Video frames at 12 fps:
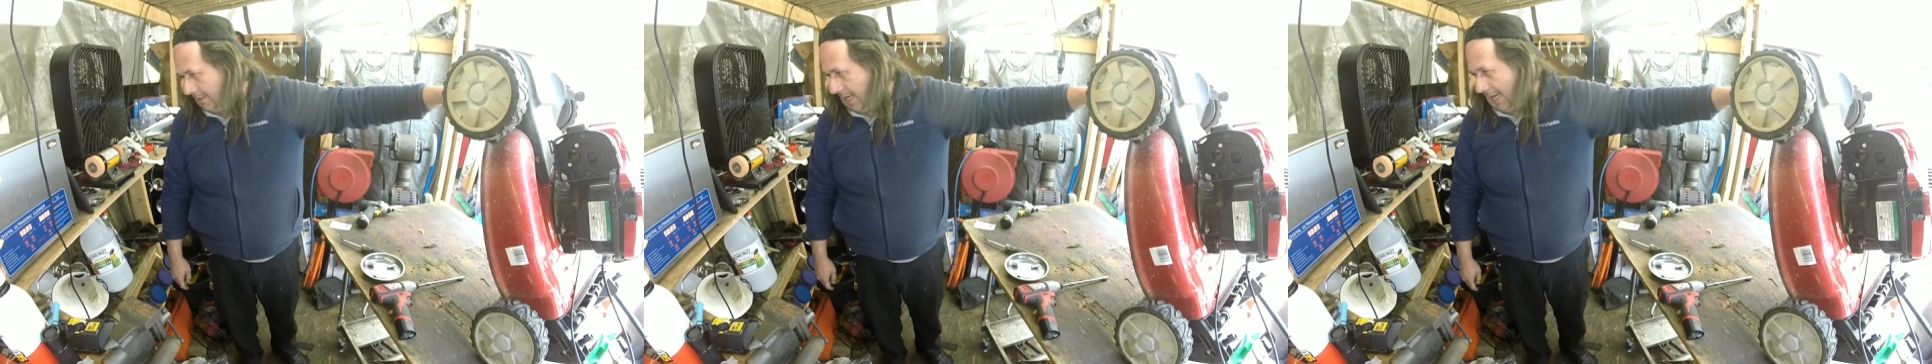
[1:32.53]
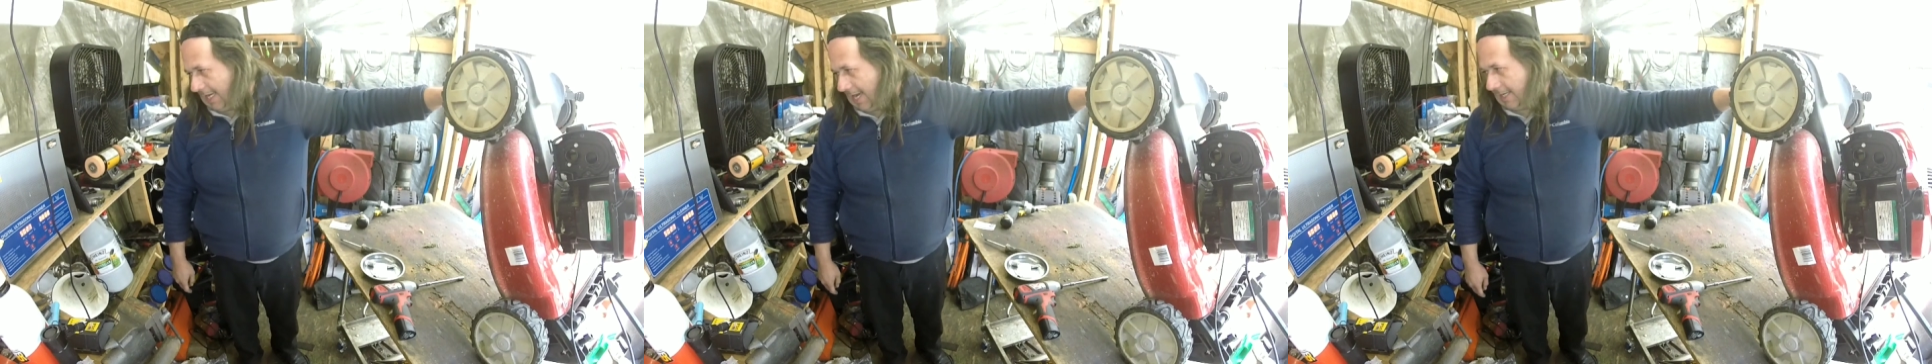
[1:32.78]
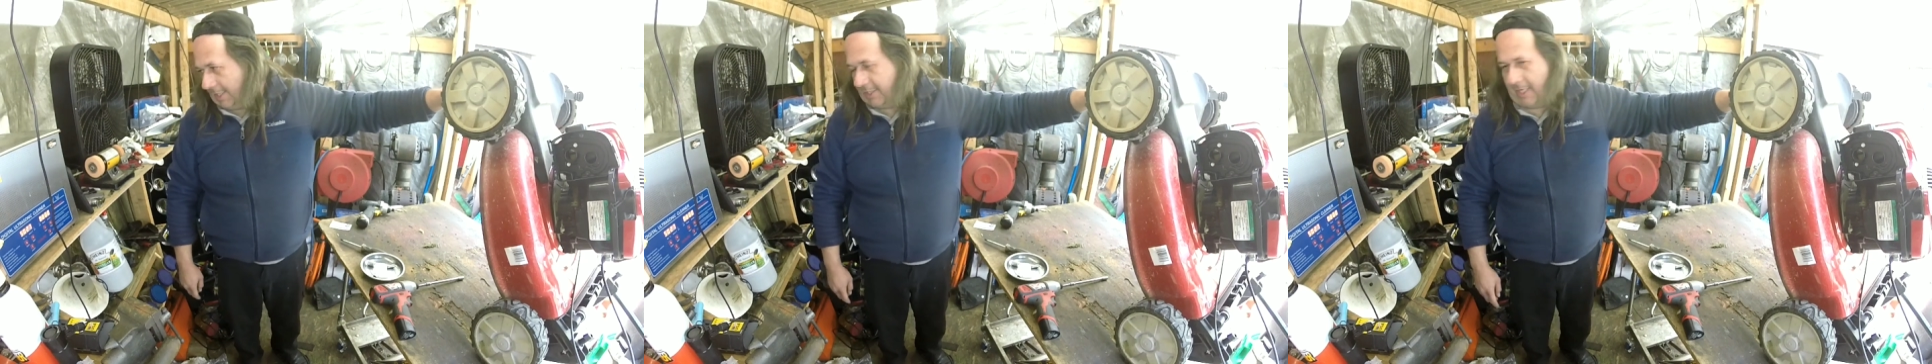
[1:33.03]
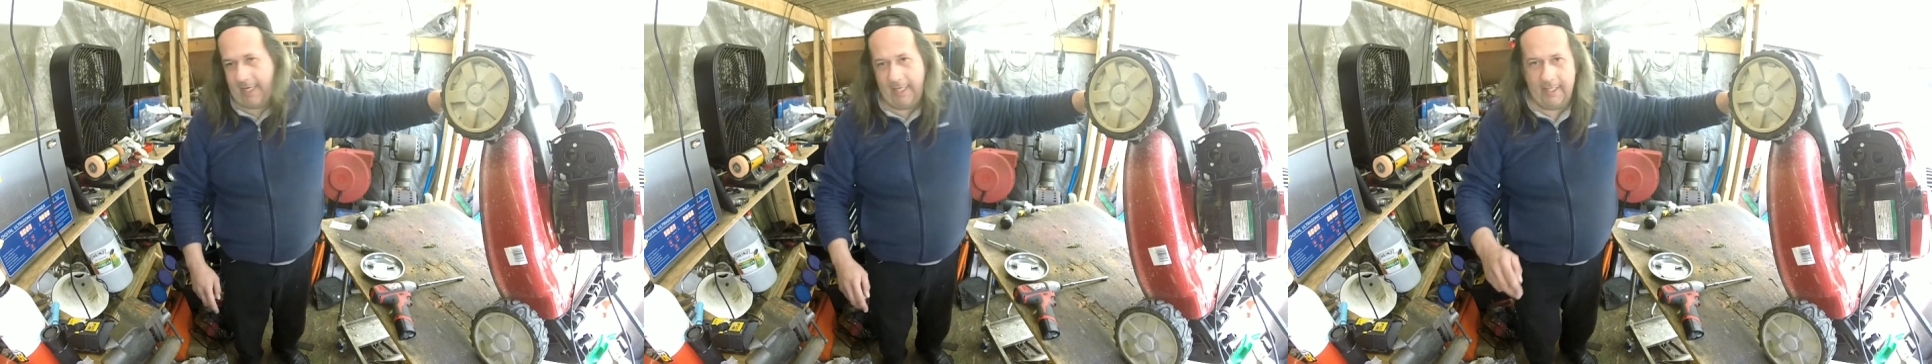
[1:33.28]
Now I gotta
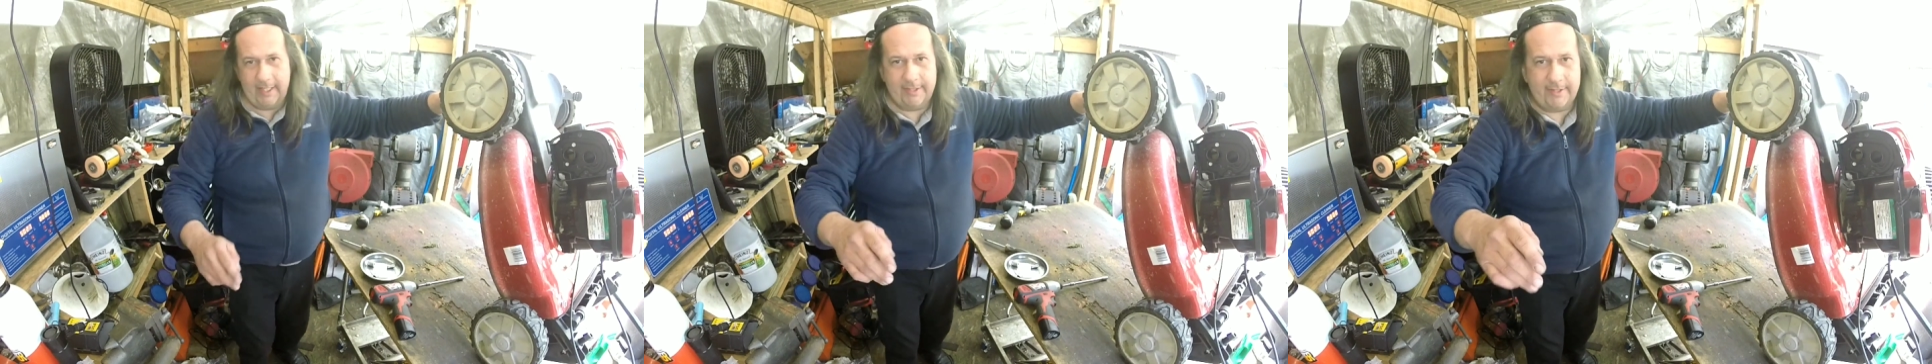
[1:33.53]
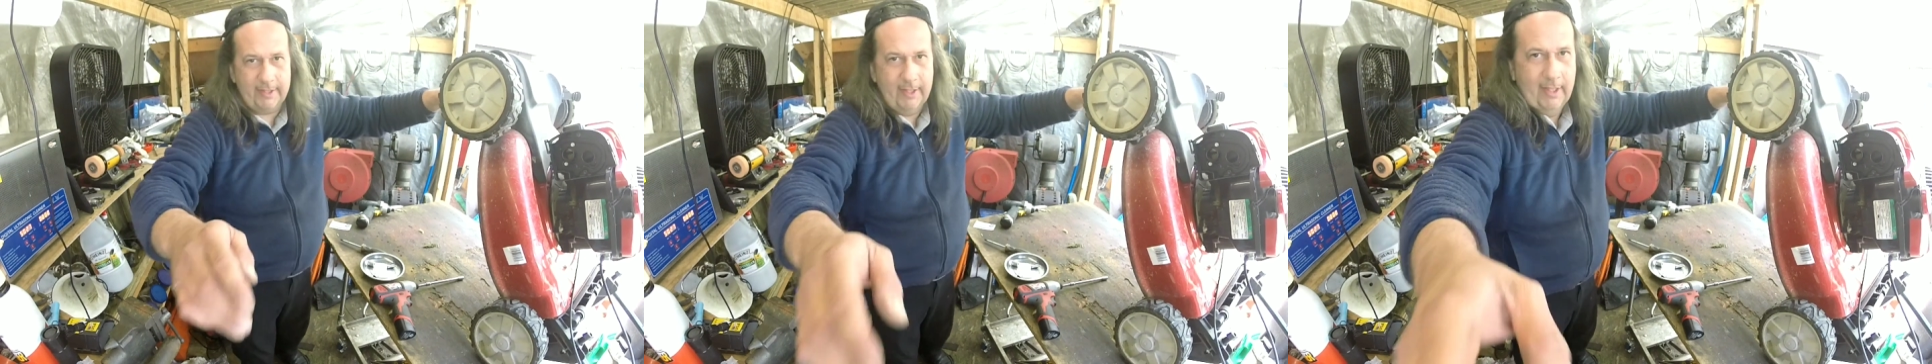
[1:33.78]
show you this.